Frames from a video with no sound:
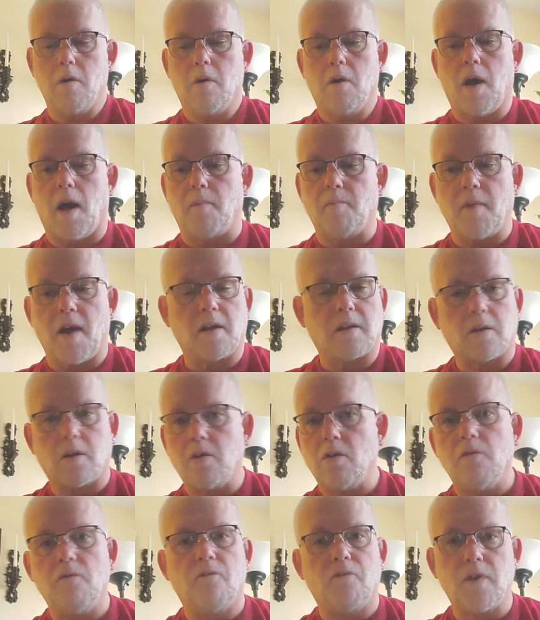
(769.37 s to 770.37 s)
I'm not
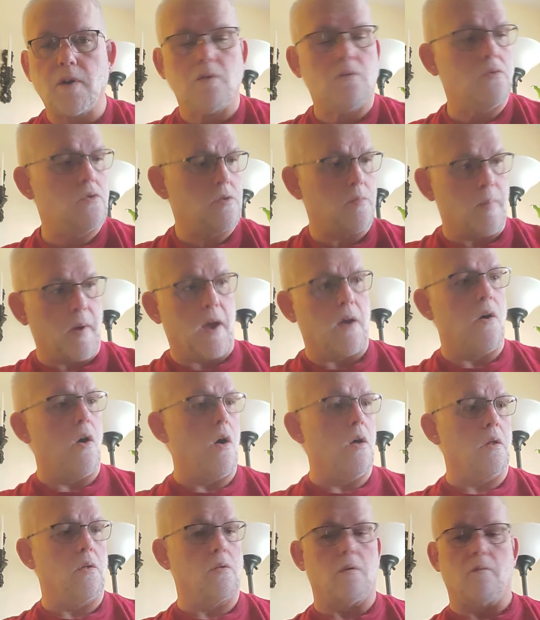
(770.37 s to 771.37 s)
confused by
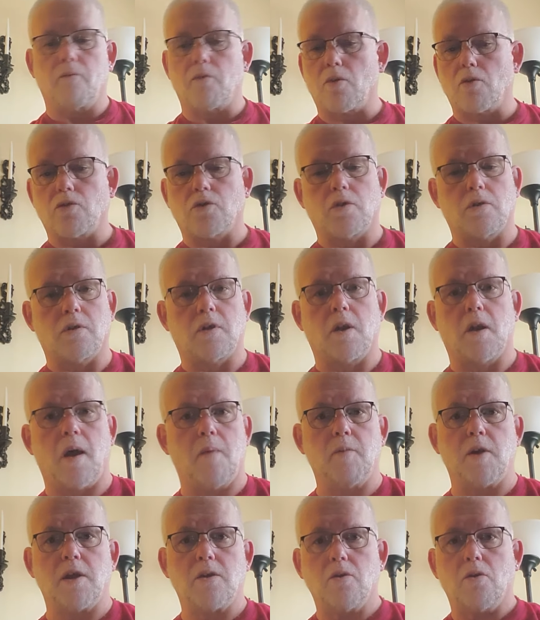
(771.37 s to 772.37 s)
all of the versions. And I
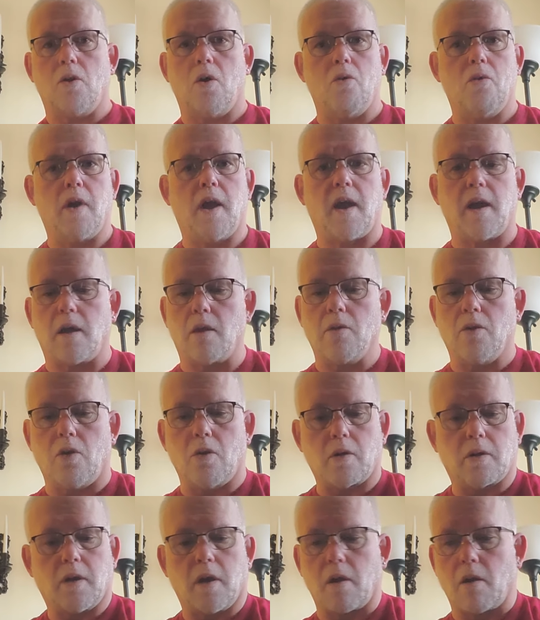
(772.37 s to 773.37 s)
mean, you know, hey,
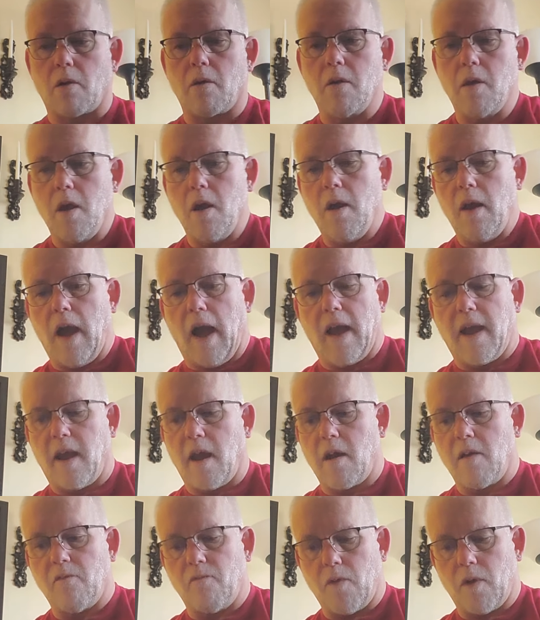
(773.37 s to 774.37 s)
look here. I
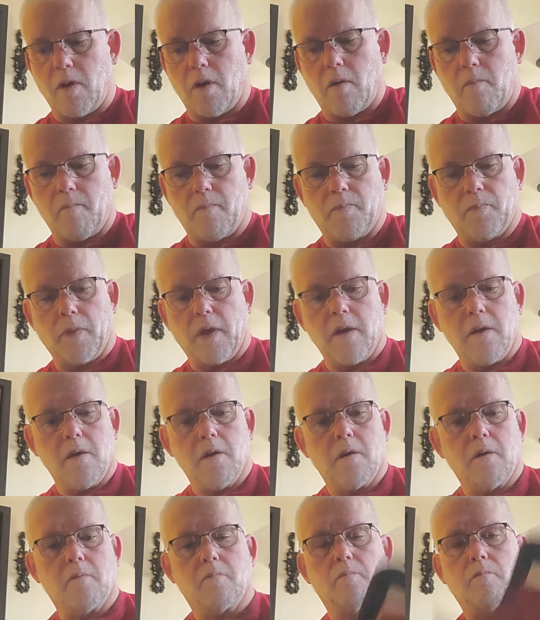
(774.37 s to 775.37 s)
have
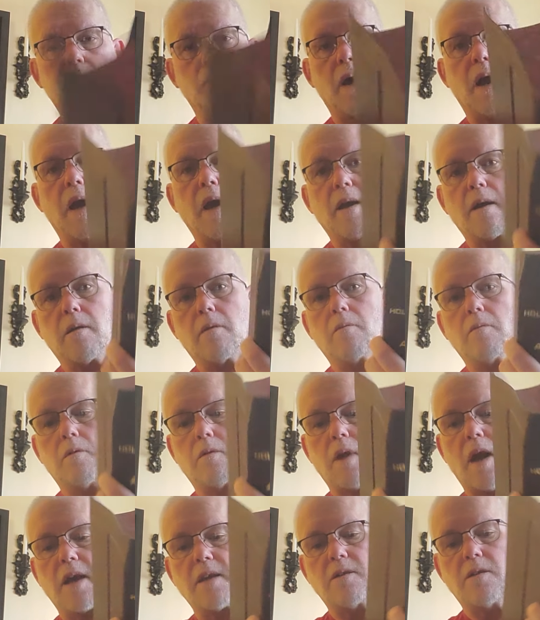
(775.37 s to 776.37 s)
my
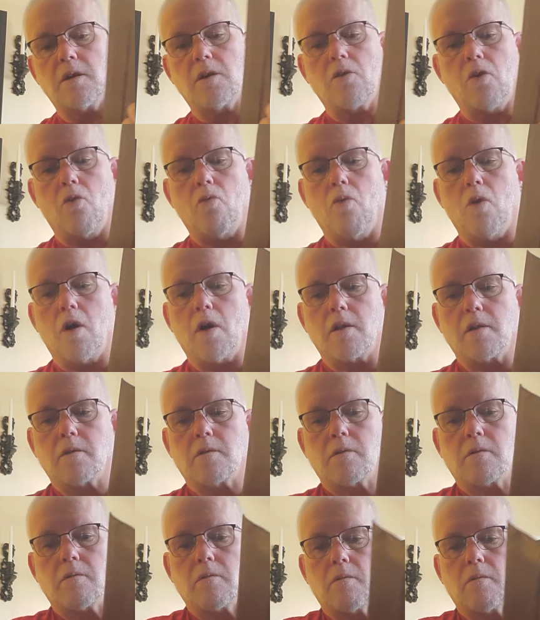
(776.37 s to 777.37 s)
1901